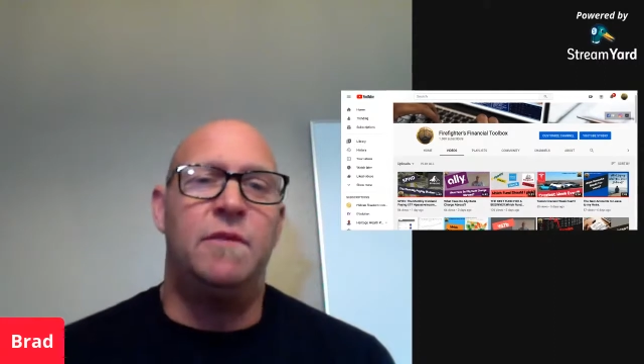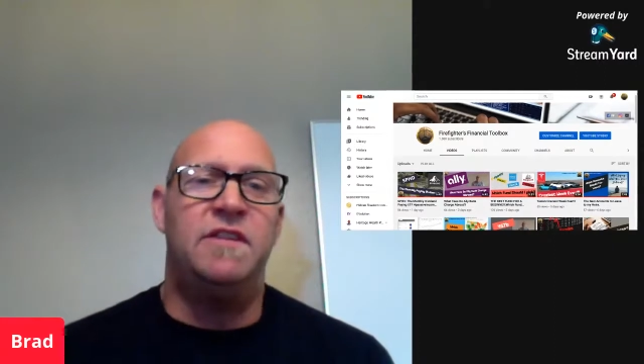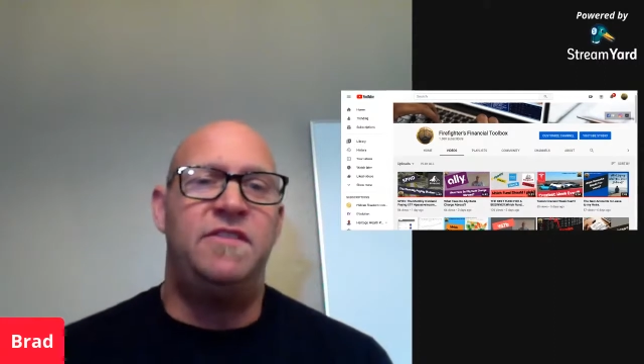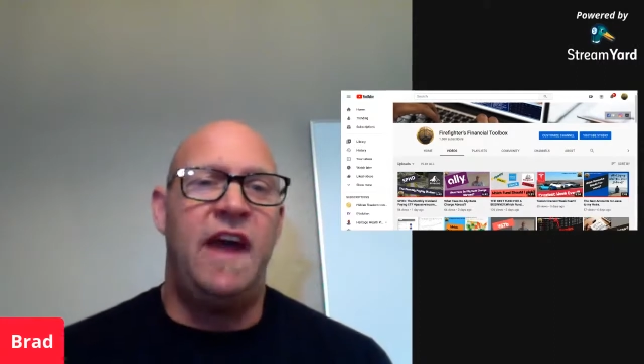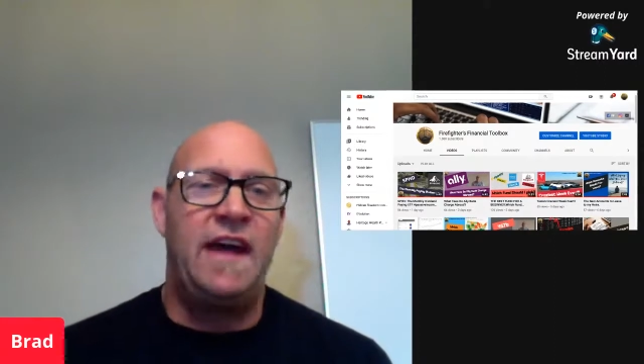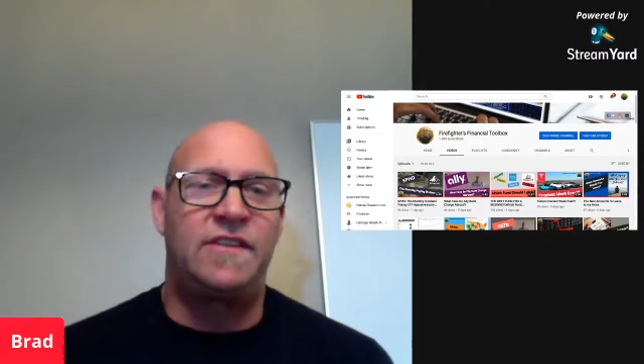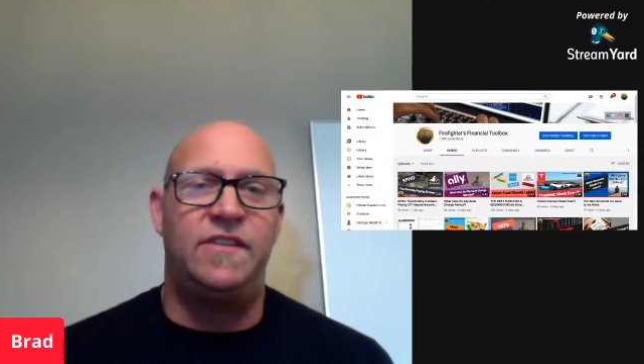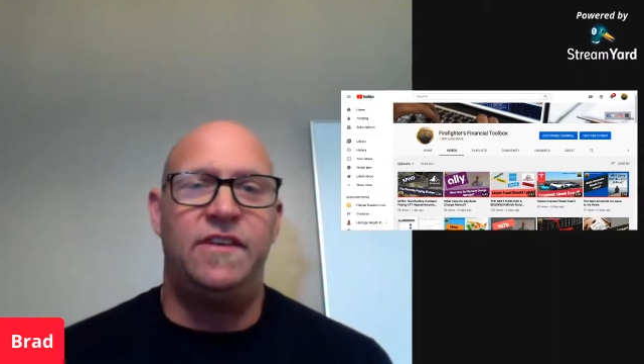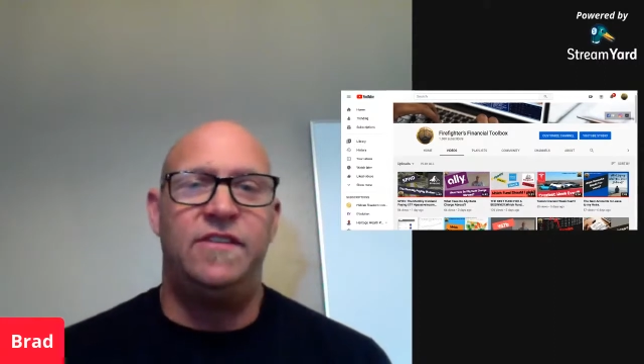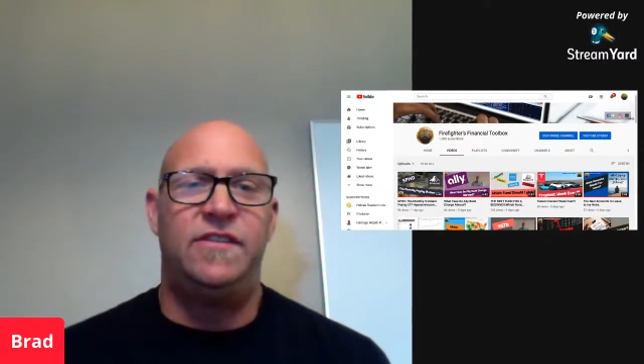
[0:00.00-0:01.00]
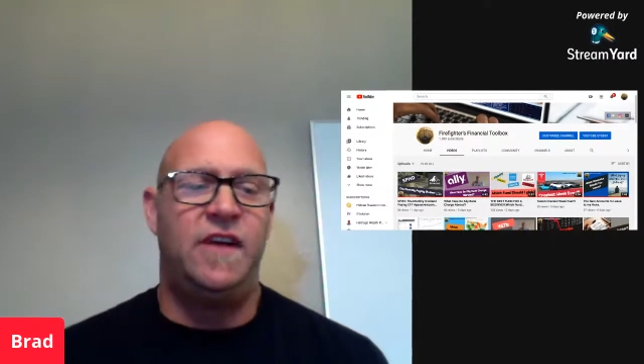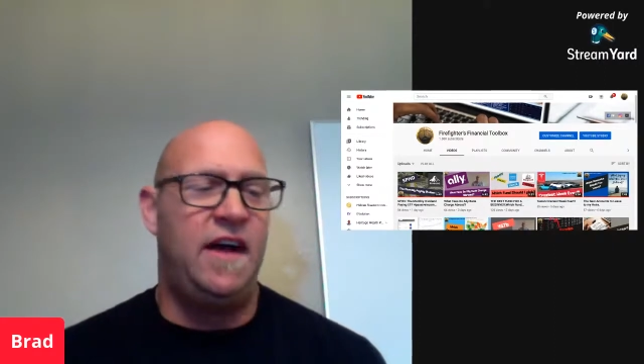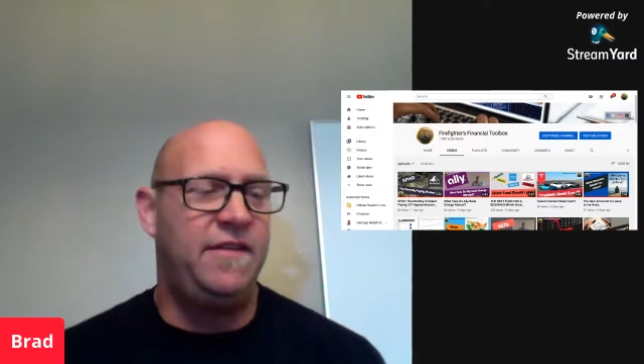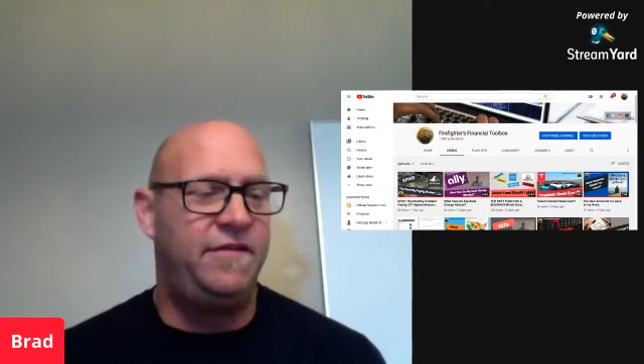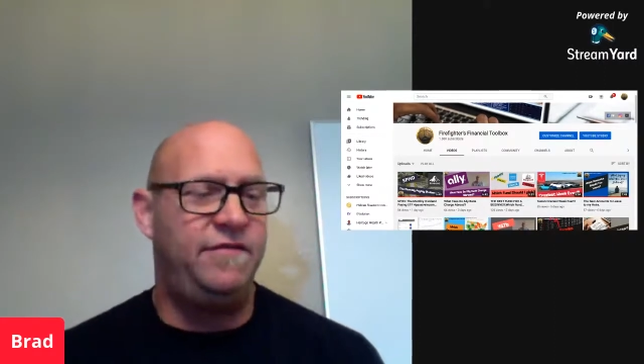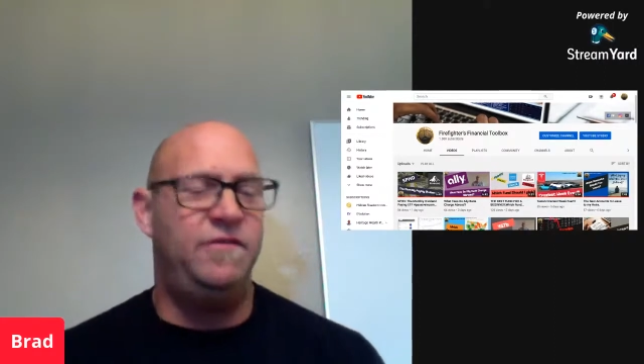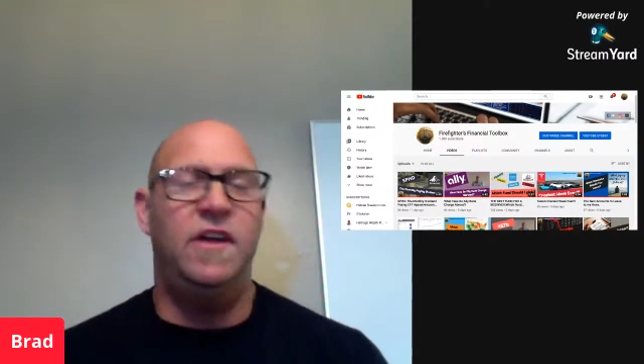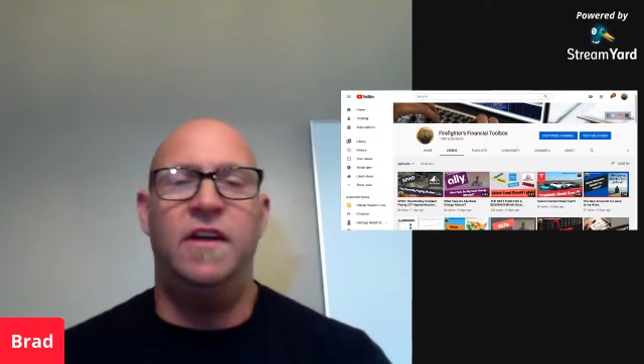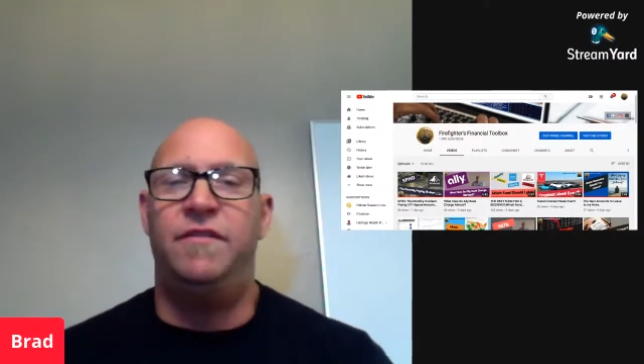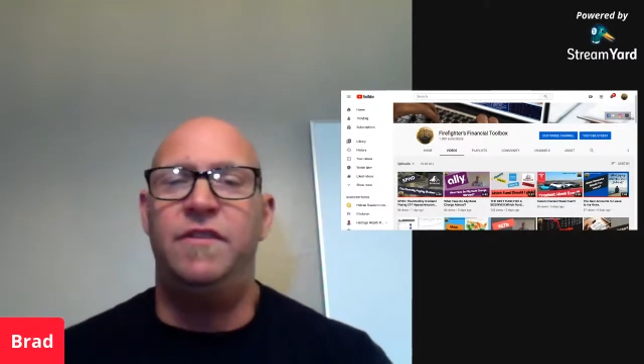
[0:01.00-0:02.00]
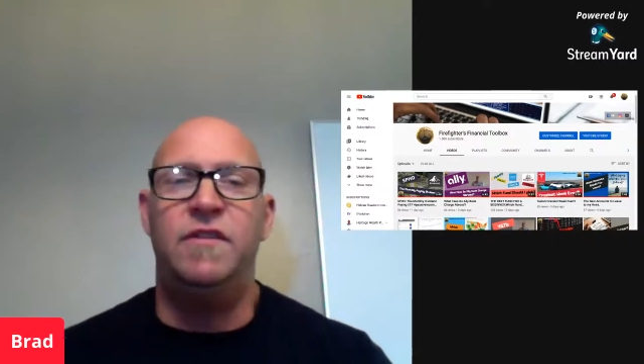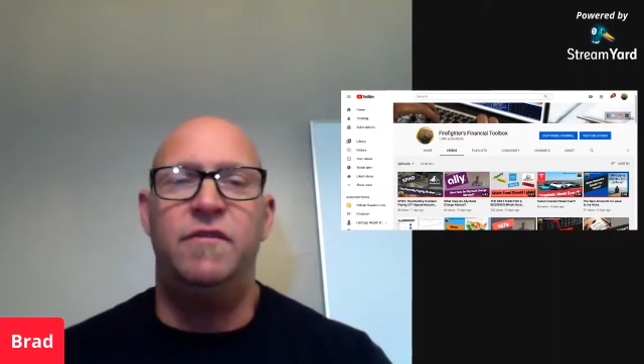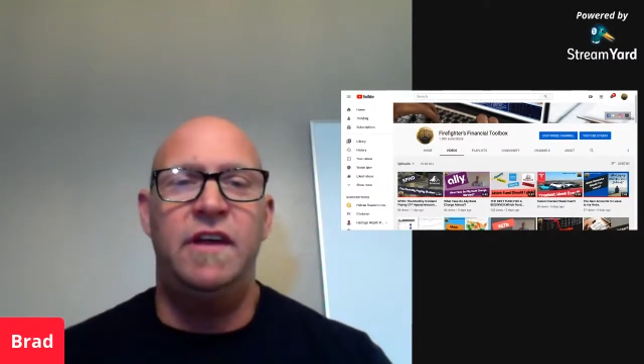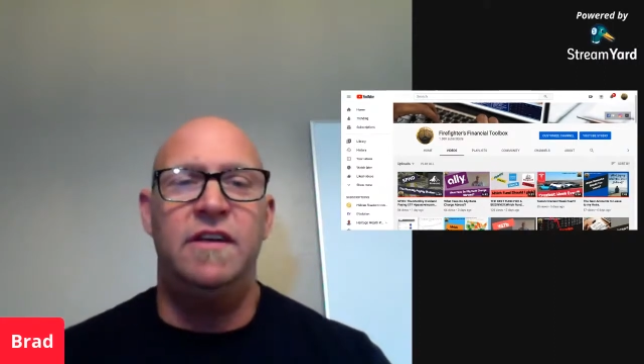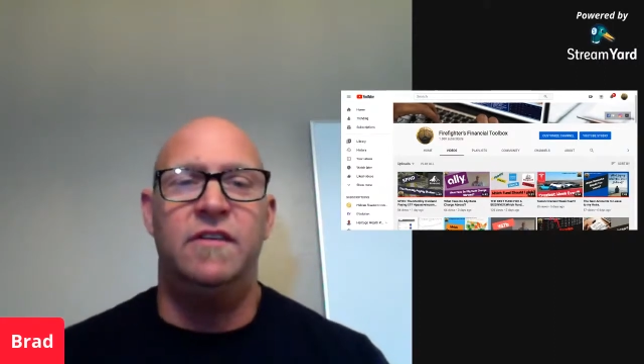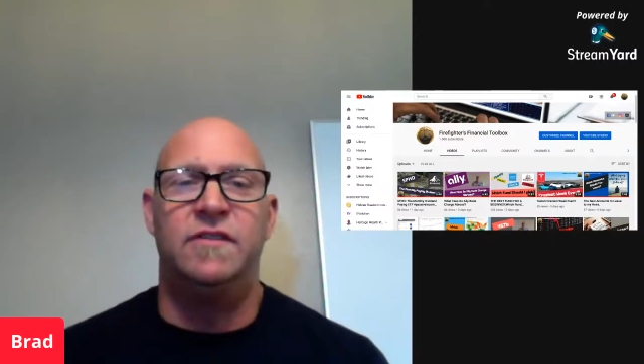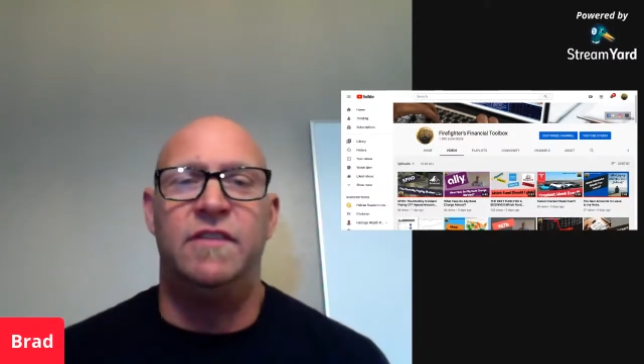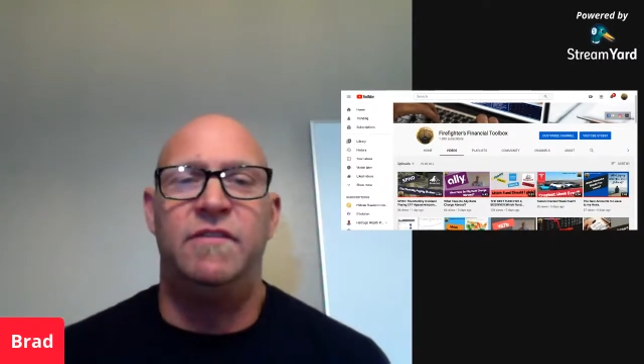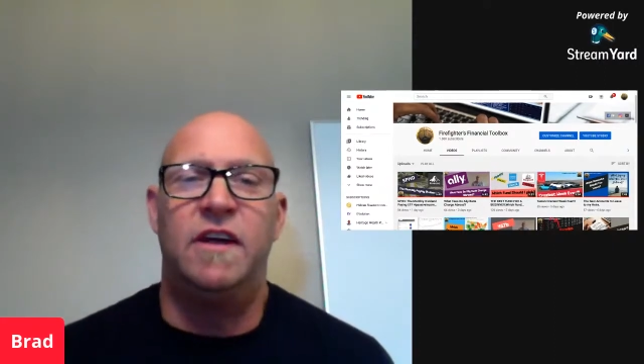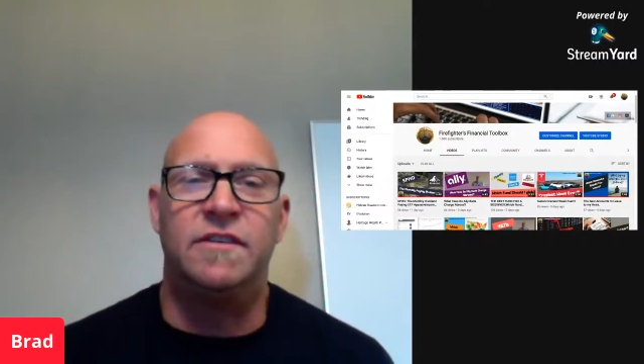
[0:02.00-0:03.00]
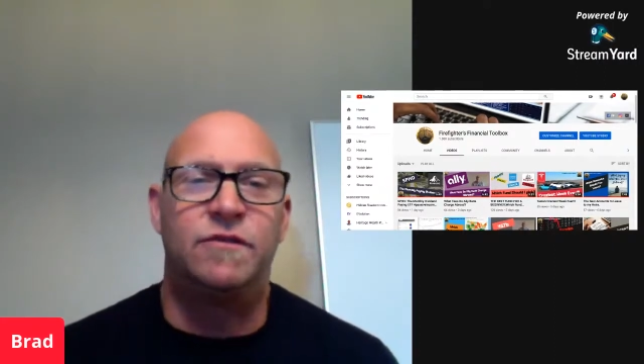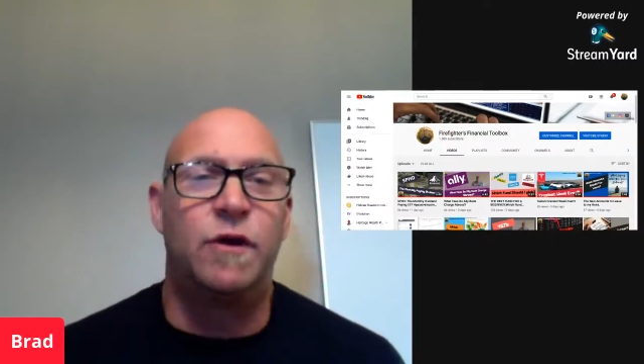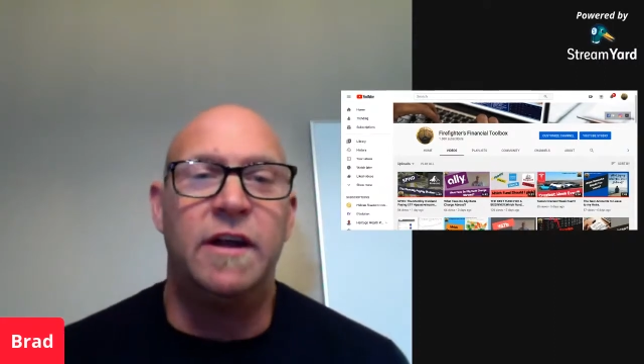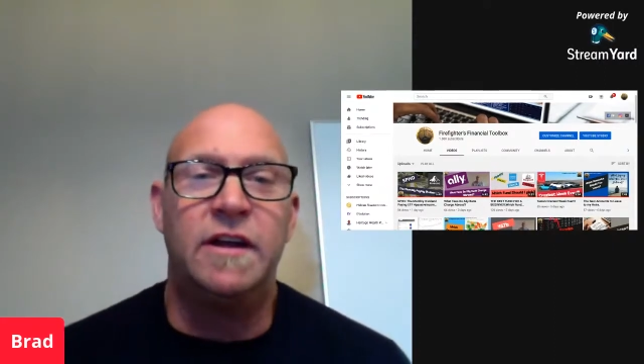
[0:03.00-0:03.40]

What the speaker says: taxes. I've done a few videos even on credit